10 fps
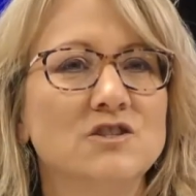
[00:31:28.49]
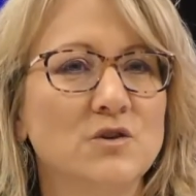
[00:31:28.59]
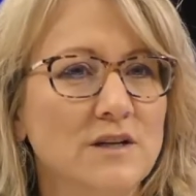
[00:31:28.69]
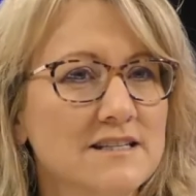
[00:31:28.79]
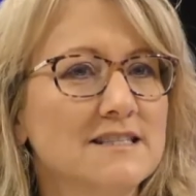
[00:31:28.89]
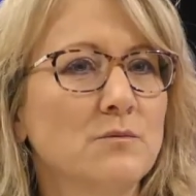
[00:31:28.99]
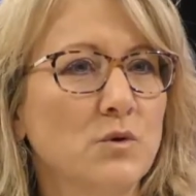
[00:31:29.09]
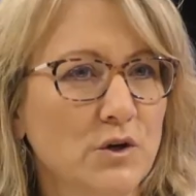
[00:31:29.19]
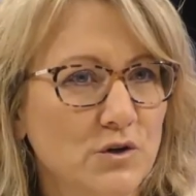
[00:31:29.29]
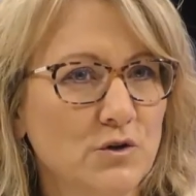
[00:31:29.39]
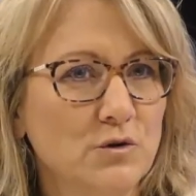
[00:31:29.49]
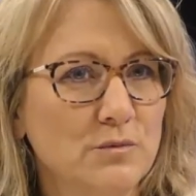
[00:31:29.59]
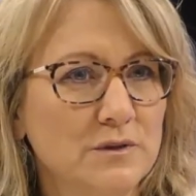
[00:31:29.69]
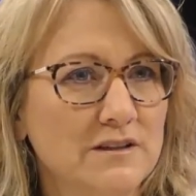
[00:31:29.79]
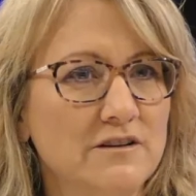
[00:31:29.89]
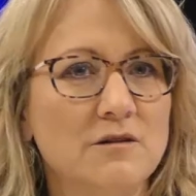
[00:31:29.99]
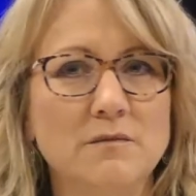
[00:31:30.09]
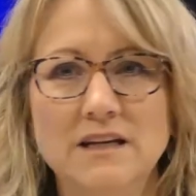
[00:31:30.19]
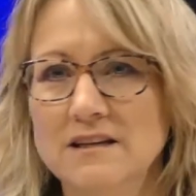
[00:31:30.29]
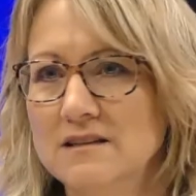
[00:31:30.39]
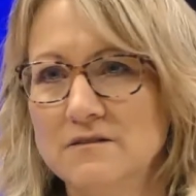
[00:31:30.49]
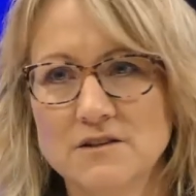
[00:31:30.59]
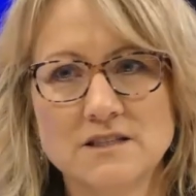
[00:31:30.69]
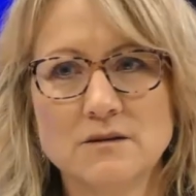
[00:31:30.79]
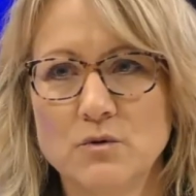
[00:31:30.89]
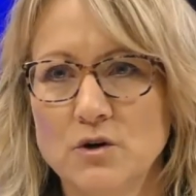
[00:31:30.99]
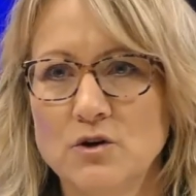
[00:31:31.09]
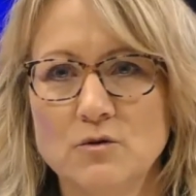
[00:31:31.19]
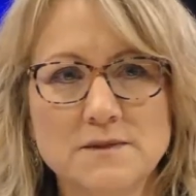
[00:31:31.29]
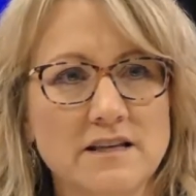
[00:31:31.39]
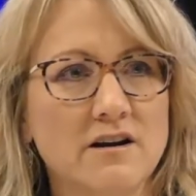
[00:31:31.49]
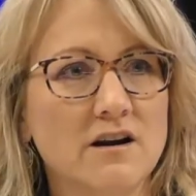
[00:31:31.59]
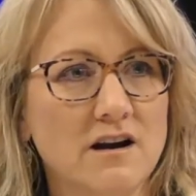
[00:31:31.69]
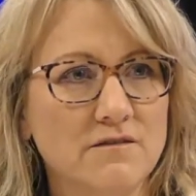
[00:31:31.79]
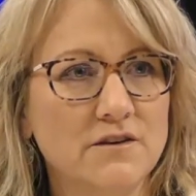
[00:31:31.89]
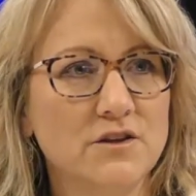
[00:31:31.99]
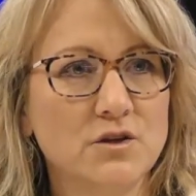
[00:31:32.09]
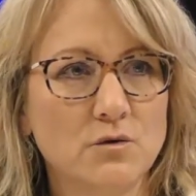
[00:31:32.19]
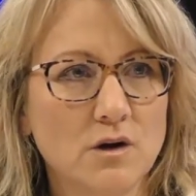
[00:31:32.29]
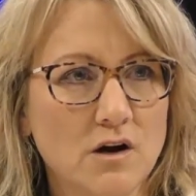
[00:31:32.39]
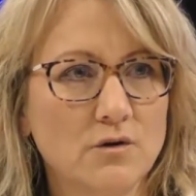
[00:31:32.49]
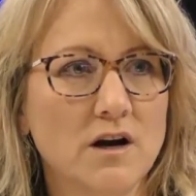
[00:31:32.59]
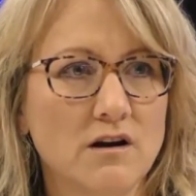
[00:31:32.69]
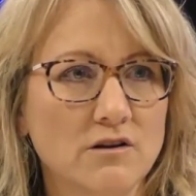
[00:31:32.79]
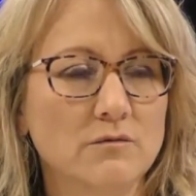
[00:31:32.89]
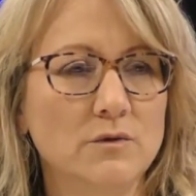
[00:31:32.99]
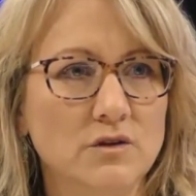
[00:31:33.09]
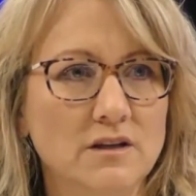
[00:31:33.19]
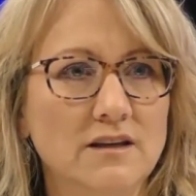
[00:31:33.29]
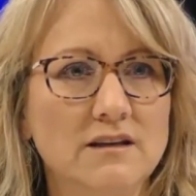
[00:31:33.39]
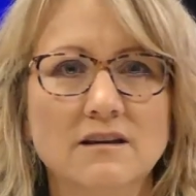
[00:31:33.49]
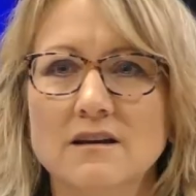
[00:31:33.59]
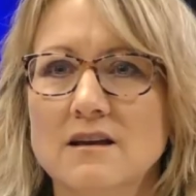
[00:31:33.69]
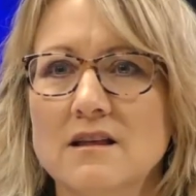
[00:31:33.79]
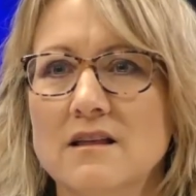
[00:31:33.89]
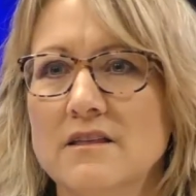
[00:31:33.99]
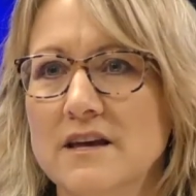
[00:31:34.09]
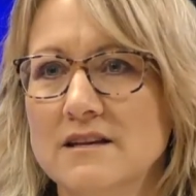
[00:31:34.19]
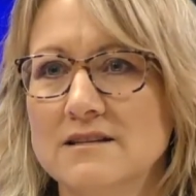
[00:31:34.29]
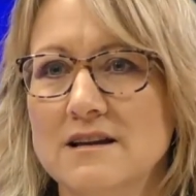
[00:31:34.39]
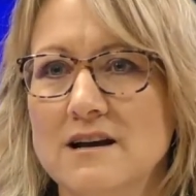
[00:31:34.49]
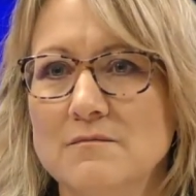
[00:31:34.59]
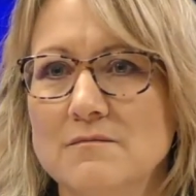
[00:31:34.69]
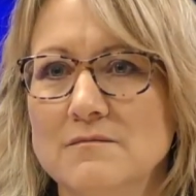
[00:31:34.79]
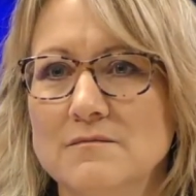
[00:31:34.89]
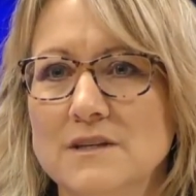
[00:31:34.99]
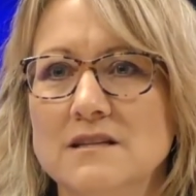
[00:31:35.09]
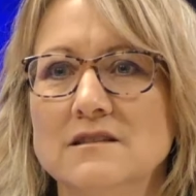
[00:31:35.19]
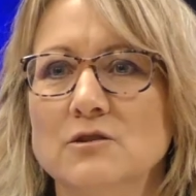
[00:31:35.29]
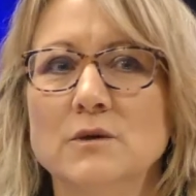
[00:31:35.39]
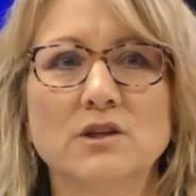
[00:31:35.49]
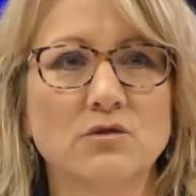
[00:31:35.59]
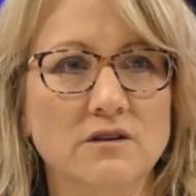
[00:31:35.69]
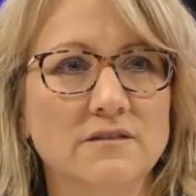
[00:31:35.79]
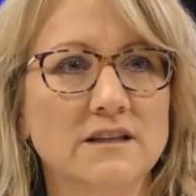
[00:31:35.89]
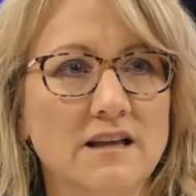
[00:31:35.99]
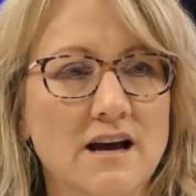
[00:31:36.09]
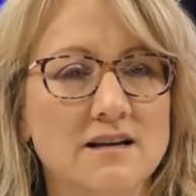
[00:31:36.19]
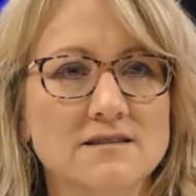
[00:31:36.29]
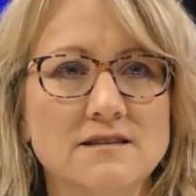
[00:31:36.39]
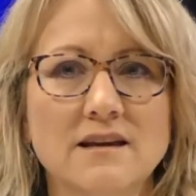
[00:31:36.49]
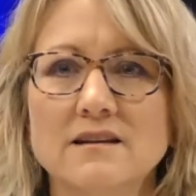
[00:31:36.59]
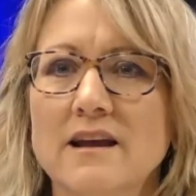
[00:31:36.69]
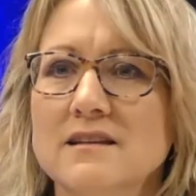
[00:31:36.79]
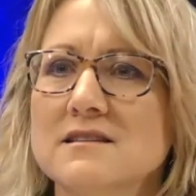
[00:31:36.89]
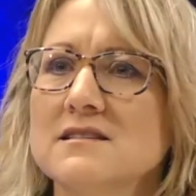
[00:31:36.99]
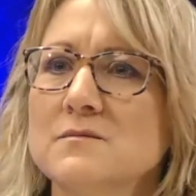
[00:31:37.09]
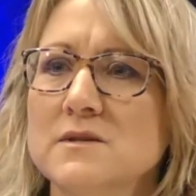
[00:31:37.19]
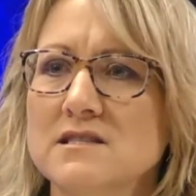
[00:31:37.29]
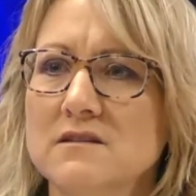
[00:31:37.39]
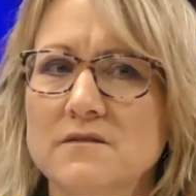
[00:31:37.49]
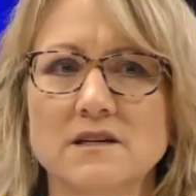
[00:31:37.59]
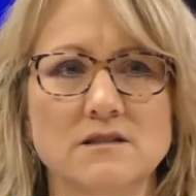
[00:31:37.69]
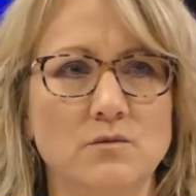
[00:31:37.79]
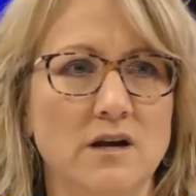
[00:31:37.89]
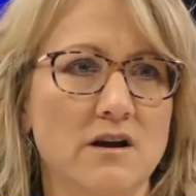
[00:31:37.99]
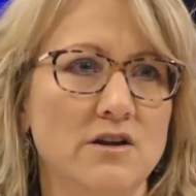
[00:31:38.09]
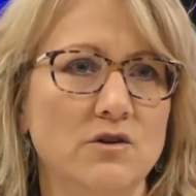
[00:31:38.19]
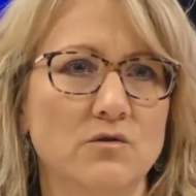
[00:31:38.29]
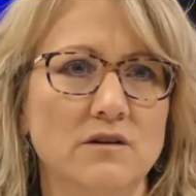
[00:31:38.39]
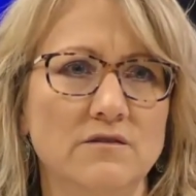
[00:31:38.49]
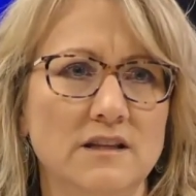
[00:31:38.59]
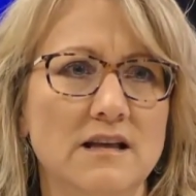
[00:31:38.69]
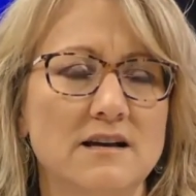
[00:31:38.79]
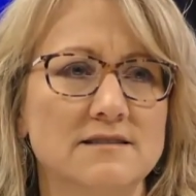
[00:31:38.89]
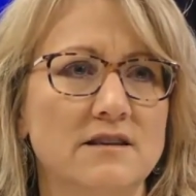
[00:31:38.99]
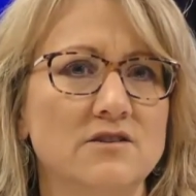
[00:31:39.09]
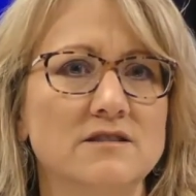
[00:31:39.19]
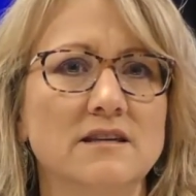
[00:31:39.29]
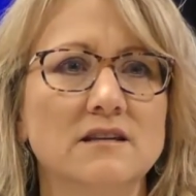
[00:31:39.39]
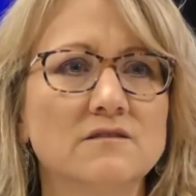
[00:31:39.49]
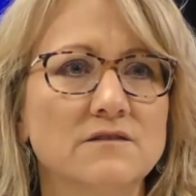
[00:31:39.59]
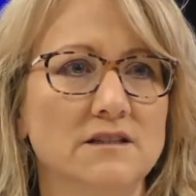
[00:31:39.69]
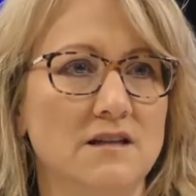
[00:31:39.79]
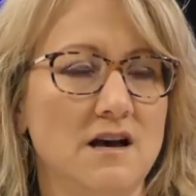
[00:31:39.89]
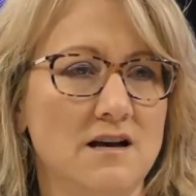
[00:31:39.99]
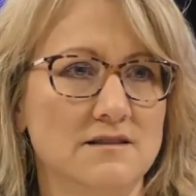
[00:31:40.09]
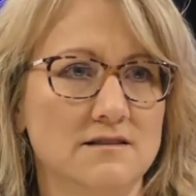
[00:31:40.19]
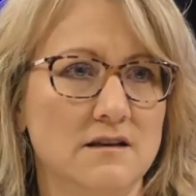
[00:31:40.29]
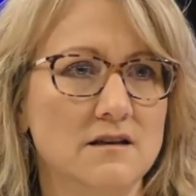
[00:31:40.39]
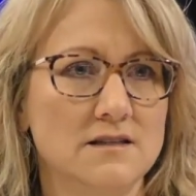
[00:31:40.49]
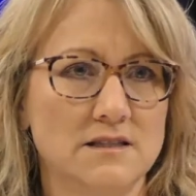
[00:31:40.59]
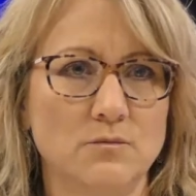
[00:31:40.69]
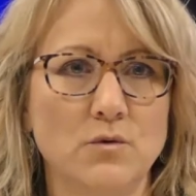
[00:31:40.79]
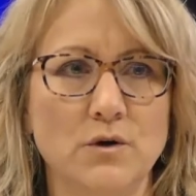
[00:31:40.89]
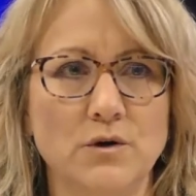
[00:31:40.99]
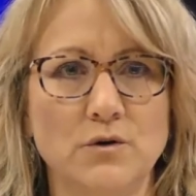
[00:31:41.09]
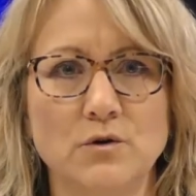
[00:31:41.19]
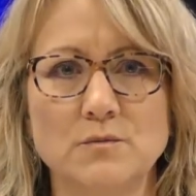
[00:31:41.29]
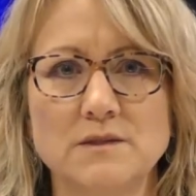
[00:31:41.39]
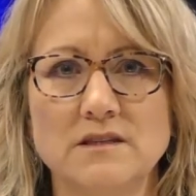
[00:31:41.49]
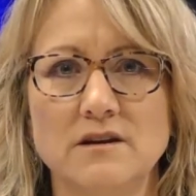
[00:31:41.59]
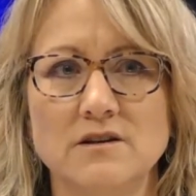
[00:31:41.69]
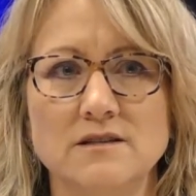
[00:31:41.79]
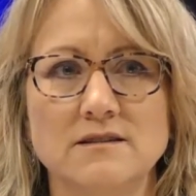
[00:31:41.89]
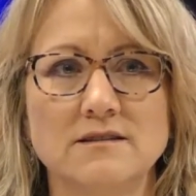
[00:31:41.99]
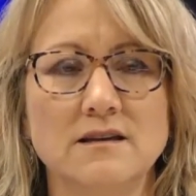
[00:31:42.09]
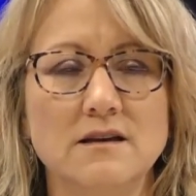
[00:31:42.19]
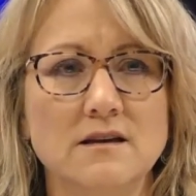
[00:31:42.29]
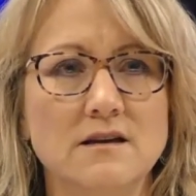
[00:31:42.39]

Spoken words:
Join a support group. There are many different support groups that are offered throughout our community that deal with grief and loss, and the specifics regarding grief and loss. There's infant loss support groups. There is